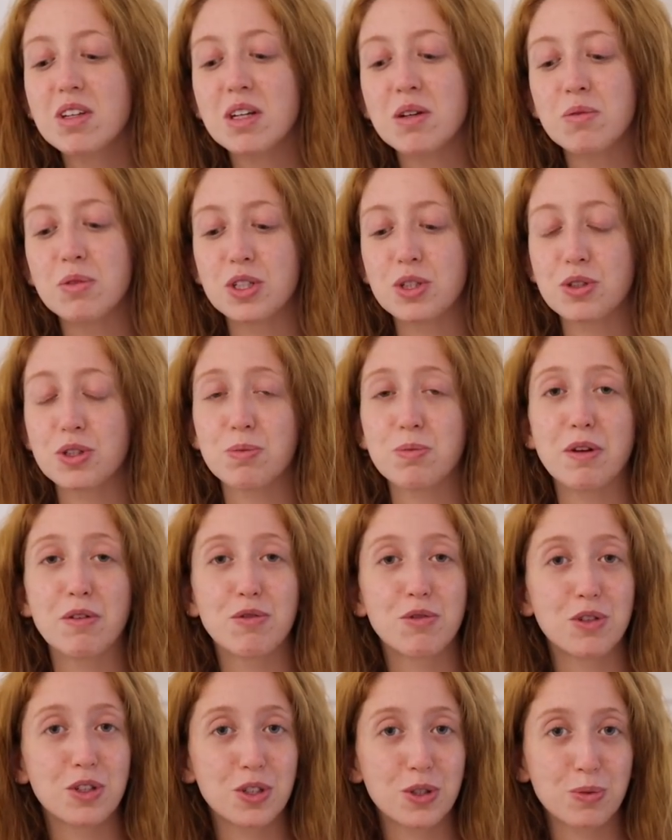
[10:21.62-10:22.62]
which was my
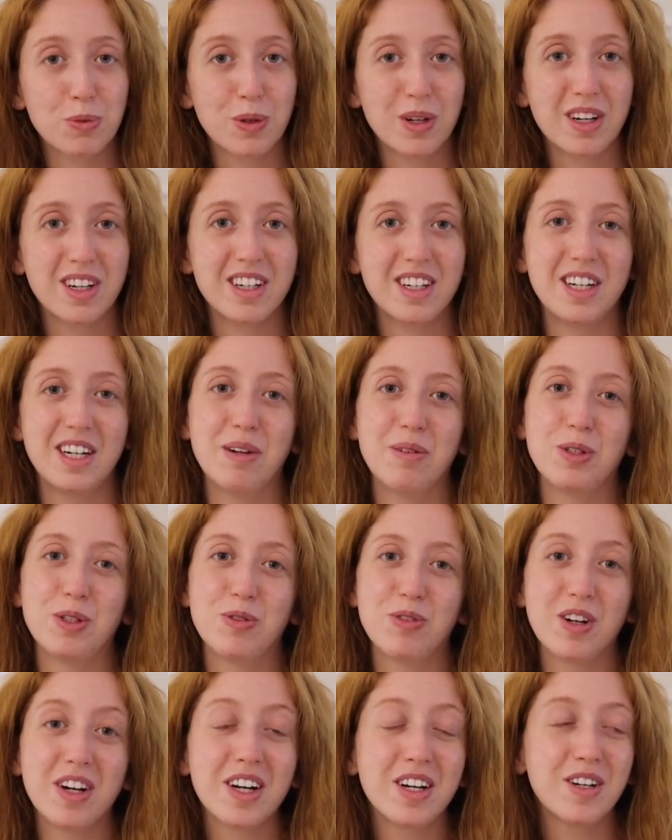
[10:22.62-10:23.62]
first one, and I was
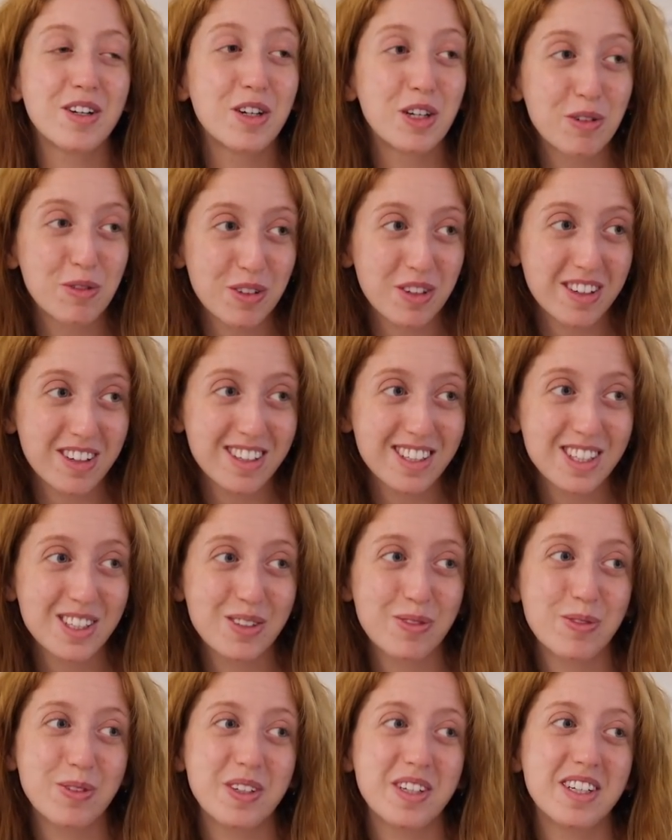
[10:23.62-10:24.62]
very
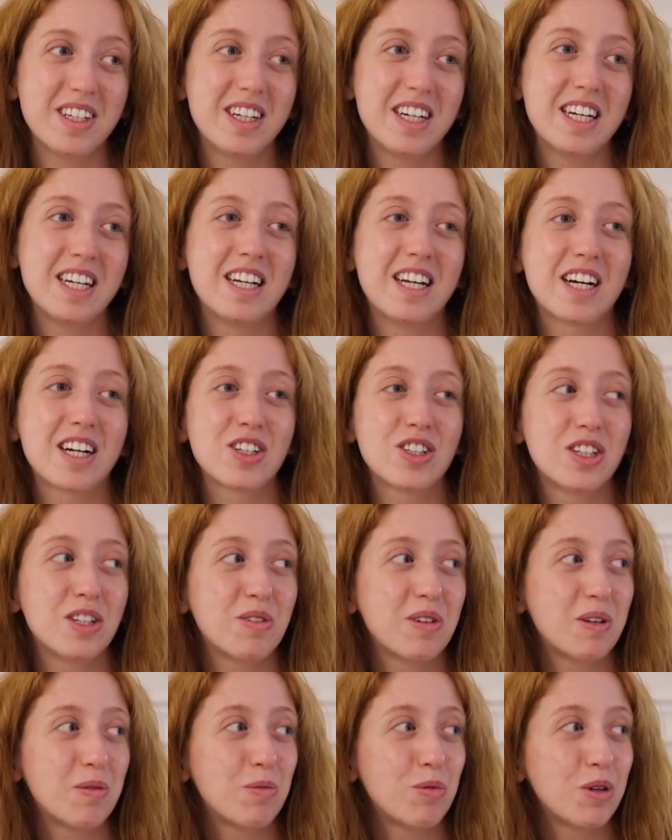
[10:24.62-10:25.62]
nervous, but it actually
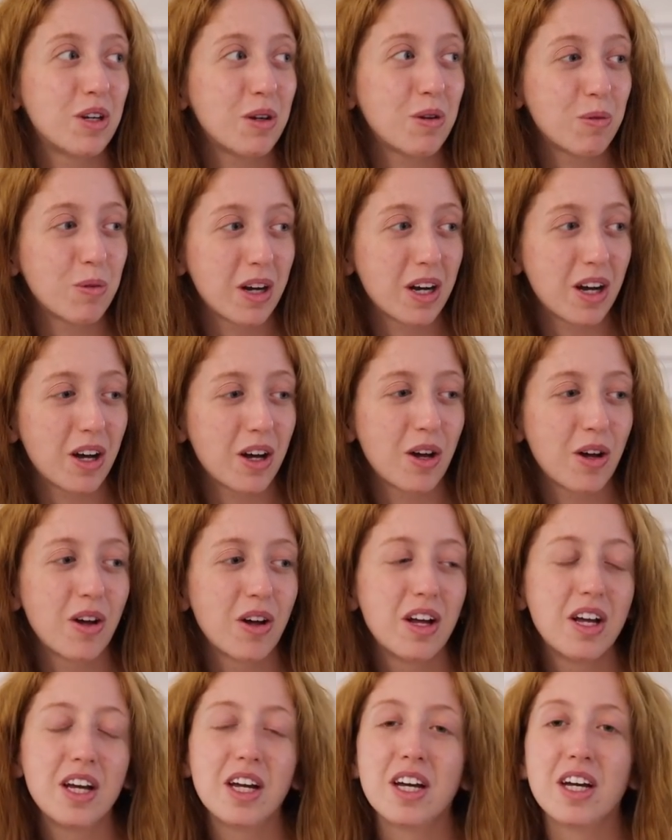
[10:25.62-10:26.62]
went pretty well.
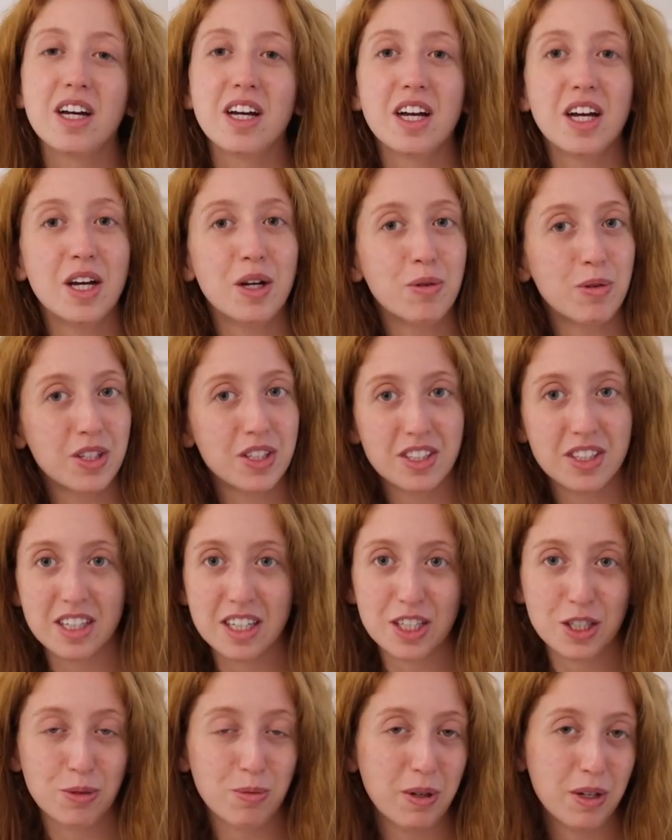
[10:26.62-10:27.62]
It wasn't
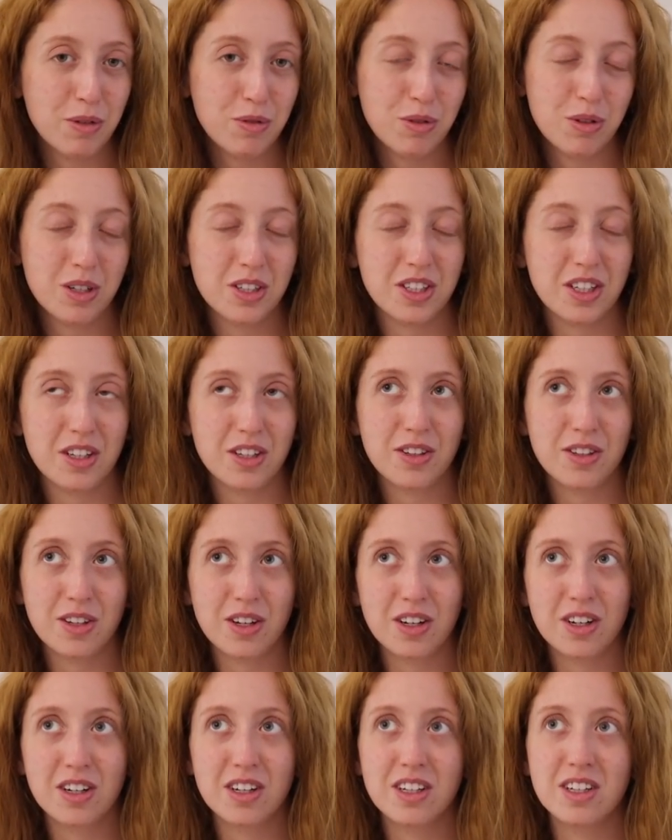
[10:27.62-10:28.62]
as painful as I
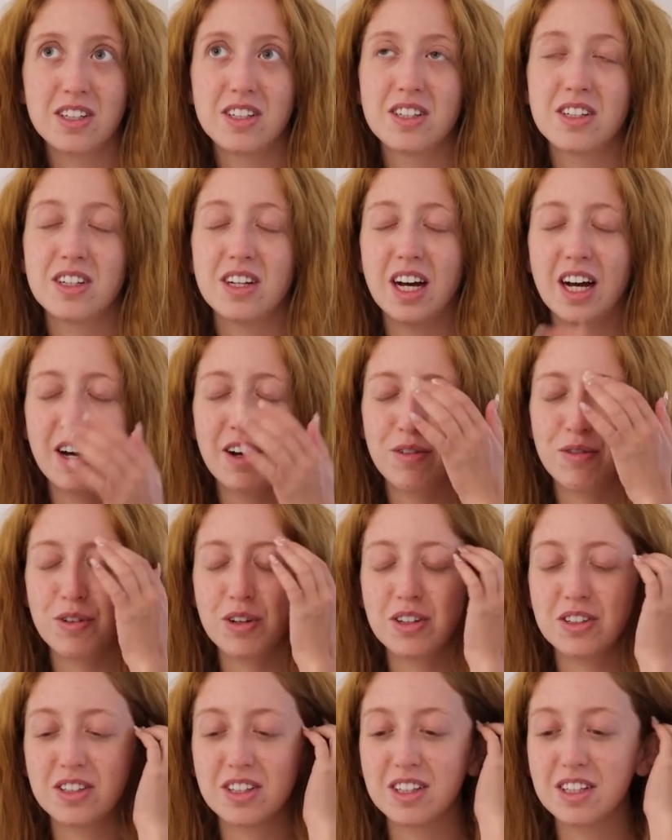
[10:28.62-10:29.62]
thought. I
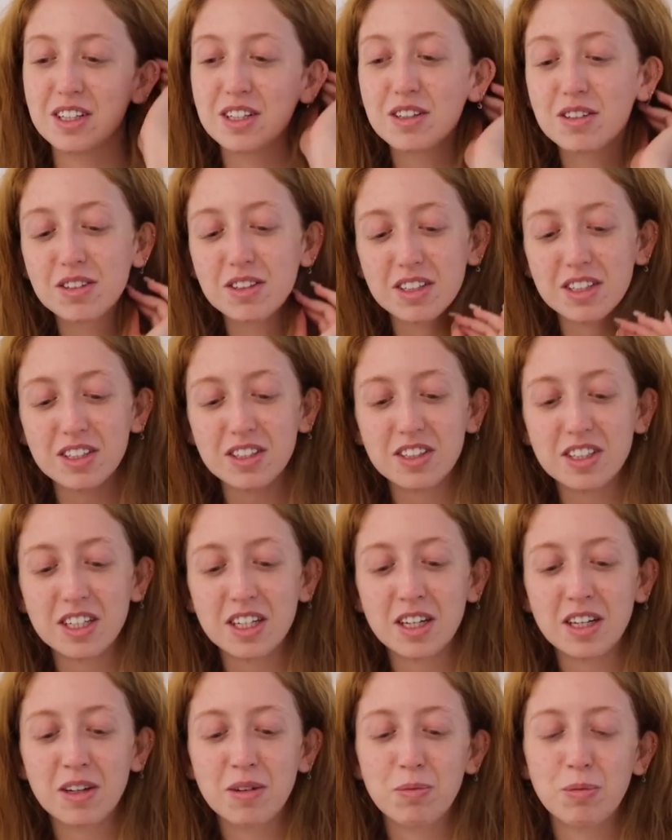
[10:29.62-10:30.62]
felt a little
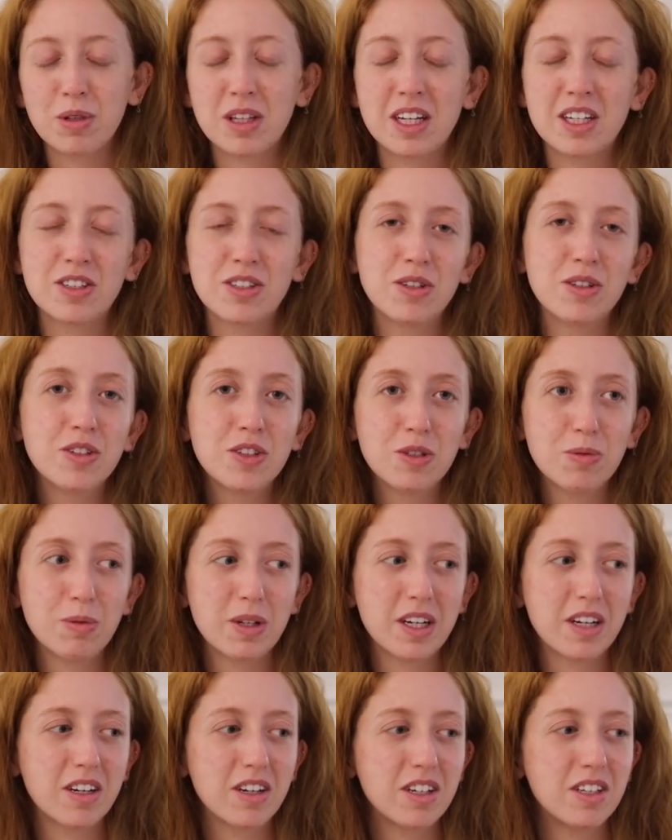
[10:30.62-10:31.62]
dizzy, but that's also
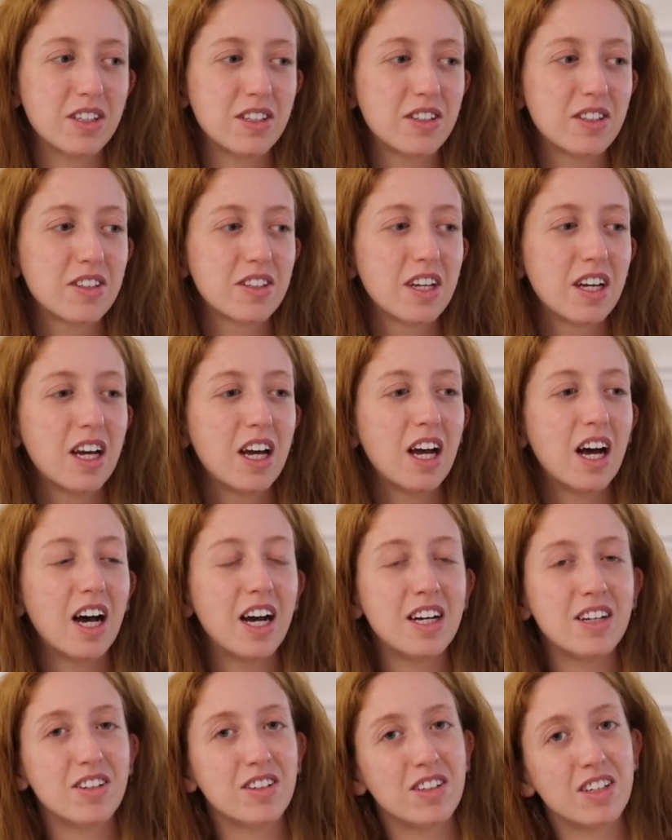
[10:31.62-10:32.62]
because
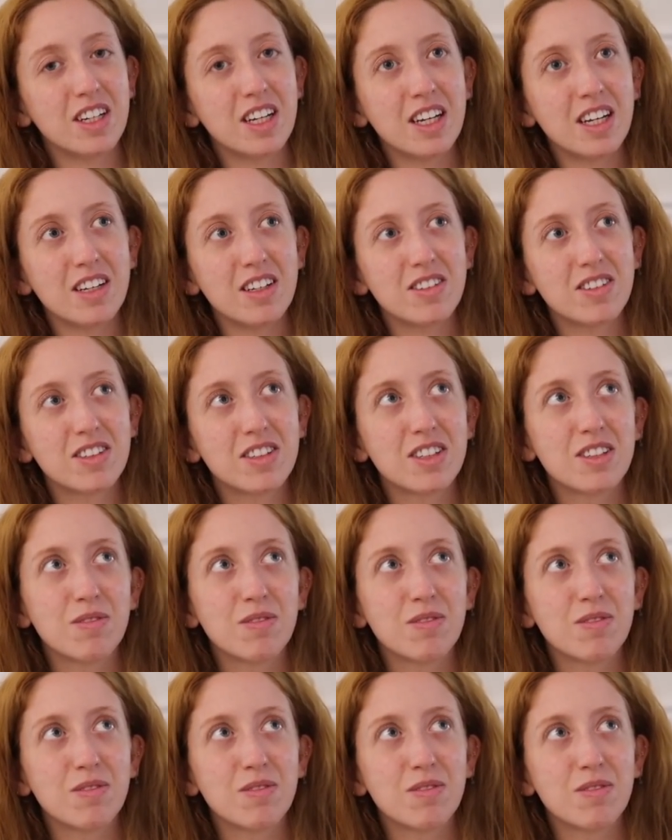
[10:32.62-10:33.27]
I didn't eat